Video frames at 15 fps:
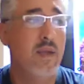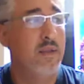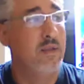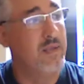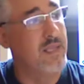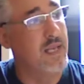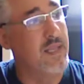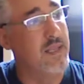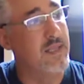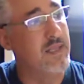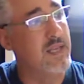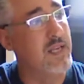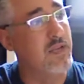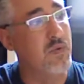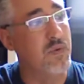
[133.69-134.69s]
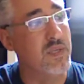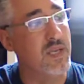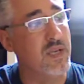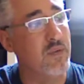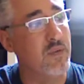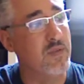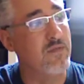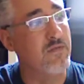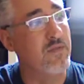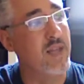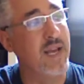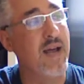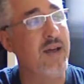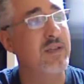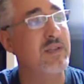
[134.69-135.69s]
To say the stage routine was
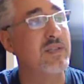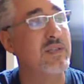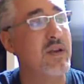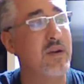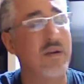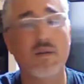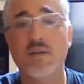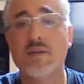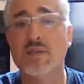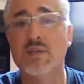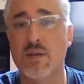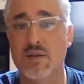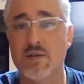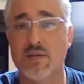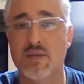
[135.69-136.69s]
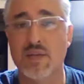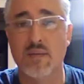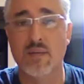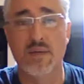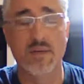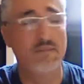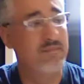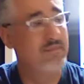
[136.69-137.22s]
flat-out hysterical is an understatement.